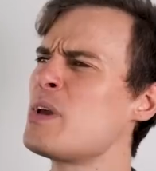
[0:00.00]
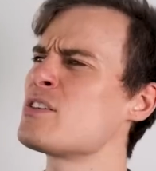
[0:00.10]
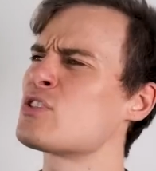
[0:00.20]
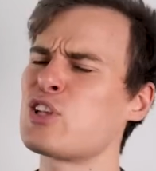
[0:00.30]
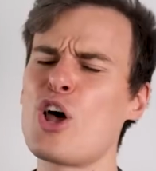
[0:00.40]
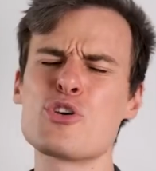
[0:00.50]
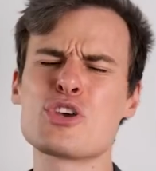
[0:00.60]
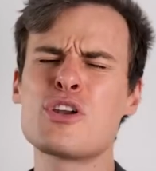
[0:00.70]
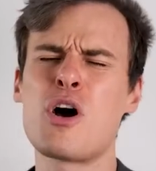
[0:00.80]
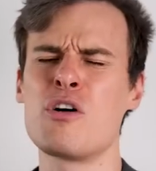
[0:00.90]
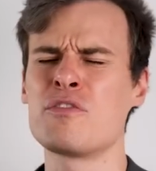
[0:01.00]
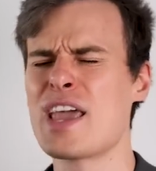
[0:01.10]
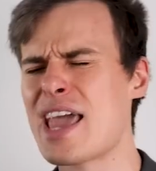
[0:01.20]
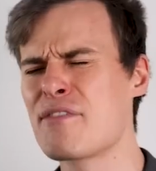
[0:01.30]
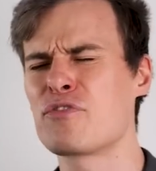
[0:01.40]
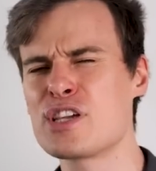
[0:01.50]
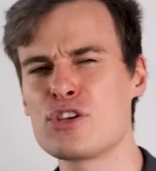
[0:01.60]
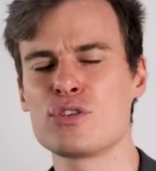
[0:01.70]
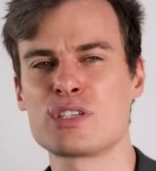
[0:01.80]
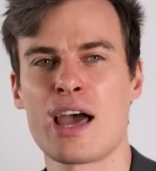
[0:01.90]
be the slogan of every
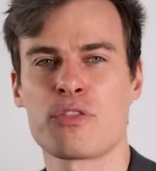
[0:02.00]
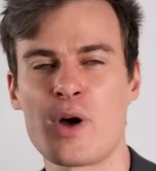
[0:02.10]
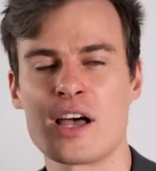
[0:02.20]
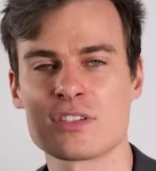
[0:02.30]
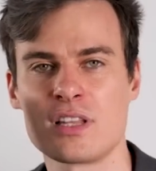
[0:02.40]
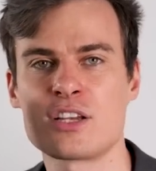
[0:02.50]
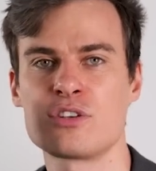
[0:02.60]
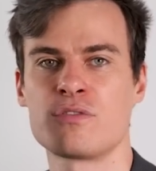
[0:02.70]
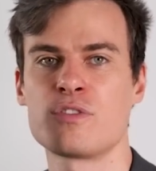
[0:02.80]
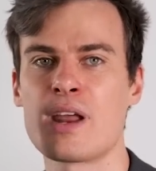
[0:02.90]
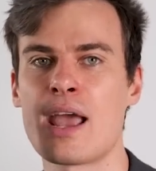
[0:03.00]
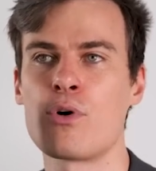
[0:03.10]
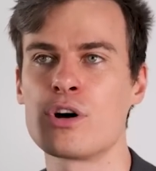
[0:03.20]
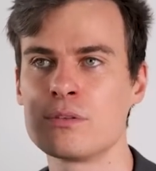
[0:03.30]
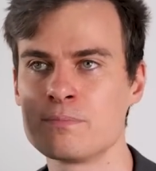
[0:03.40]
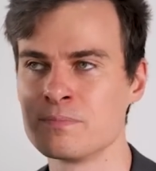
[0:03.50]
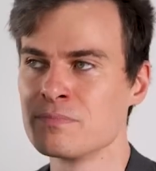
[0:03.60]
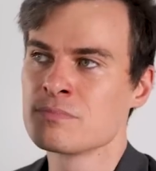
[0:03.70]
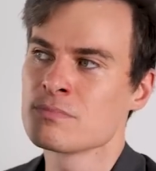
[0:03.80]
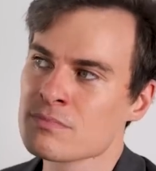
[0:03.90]
New South Wales election from now on, and
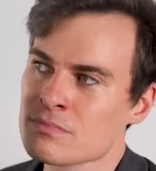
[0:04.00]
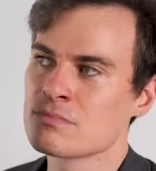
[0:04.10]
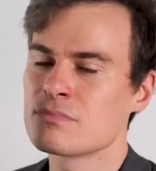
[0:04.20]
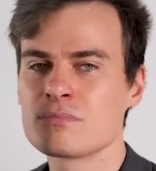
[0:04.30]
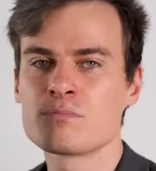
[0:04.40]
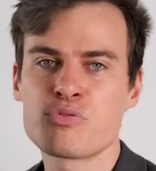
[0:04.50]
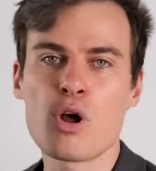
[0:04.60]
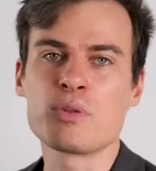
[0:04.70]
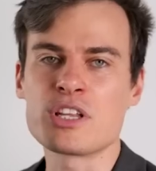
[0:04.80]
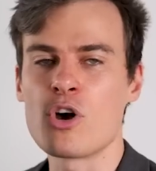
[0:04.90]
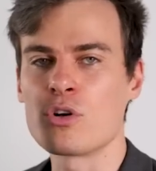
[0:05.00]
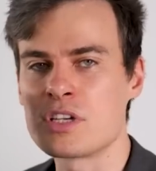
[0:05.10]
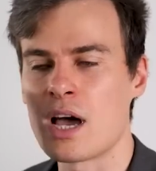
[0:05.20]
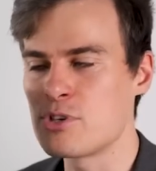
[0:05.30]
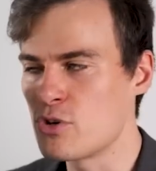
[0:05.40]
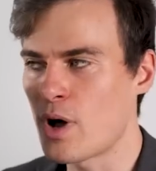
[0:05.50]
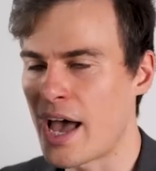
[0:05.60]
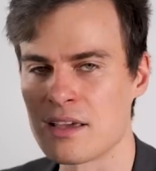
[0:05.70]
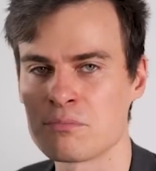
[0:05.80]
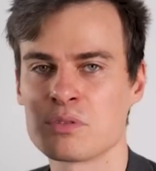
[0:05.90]
probably not WA.
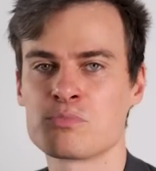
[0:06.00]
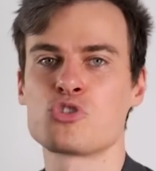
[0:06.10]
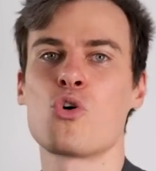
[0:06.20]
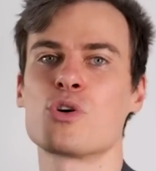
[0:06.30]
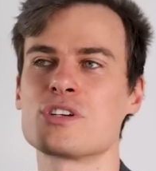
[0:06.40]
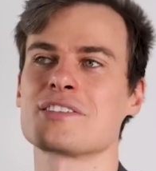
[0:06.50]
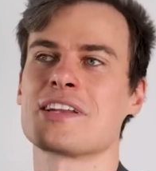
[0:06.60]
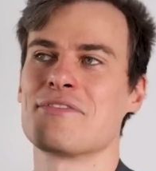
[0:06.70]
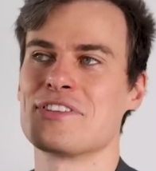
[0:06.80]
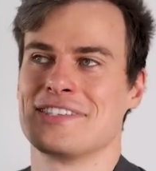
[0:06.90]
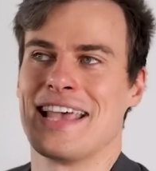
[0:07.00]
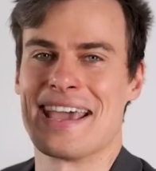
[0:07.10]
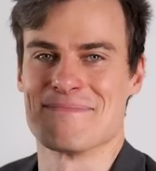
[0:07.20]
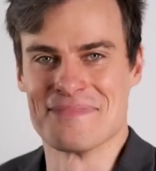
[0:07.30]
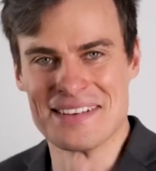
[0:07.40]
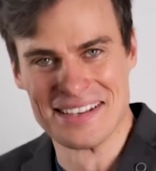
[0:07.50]
I'm sure it doesn't have the same